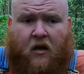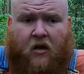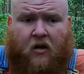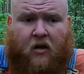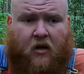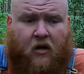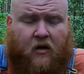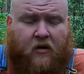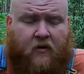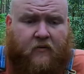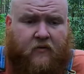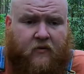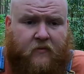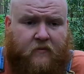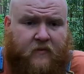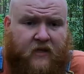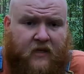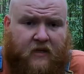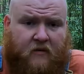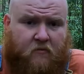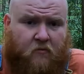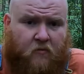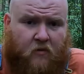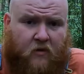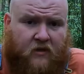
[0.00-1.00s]
A lot of them
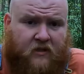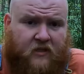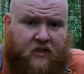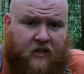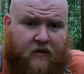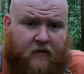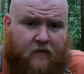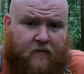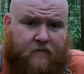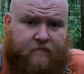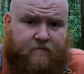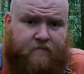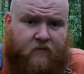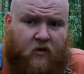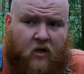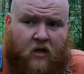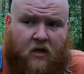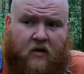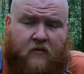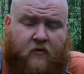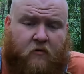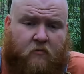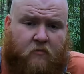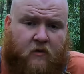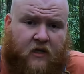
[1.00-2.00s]
didn't want to. A
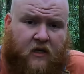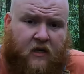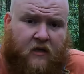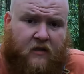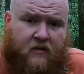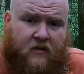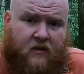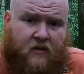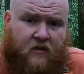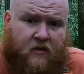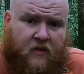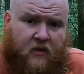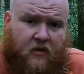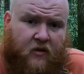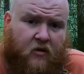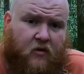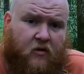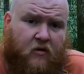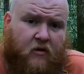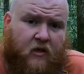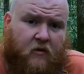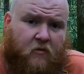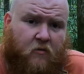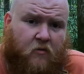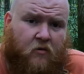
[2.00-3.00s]
lot of them went in the
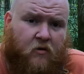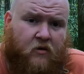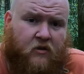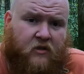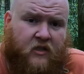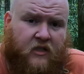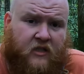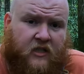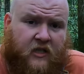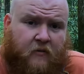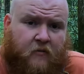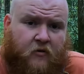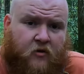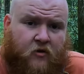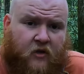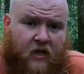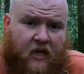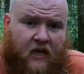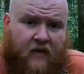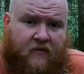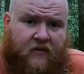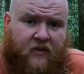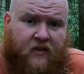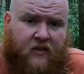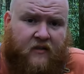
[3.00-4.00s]
early wars because they were
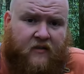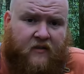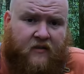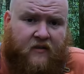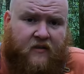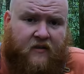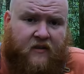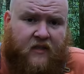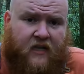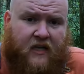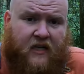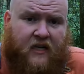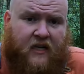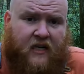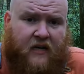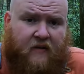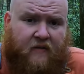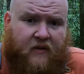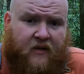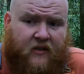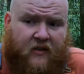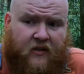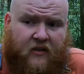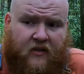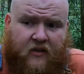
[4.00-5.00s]
drafted. They didn't
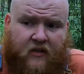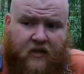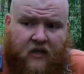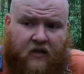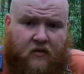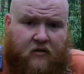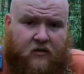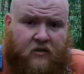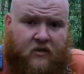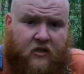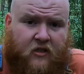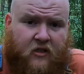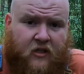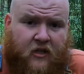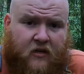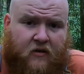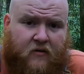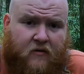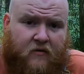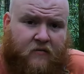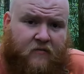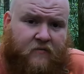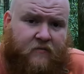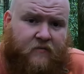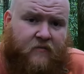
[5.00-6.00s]
have anything else to
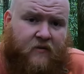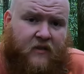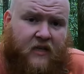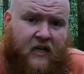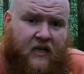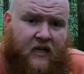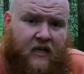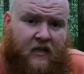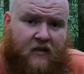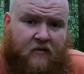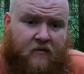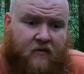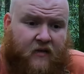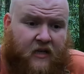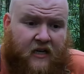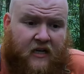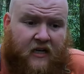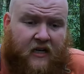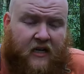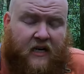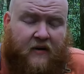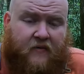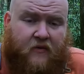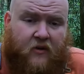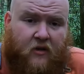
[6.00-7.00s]
do. They didn't. They
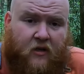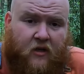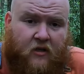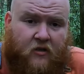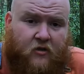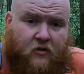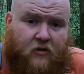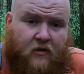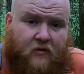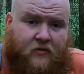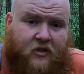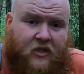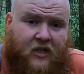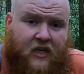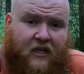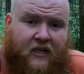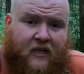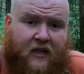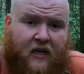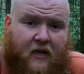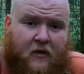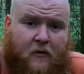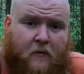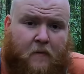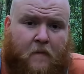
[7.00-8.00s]
didn't have the luxury of
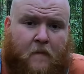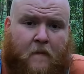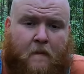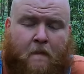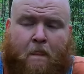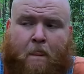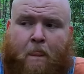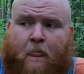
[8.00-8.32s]
saying no.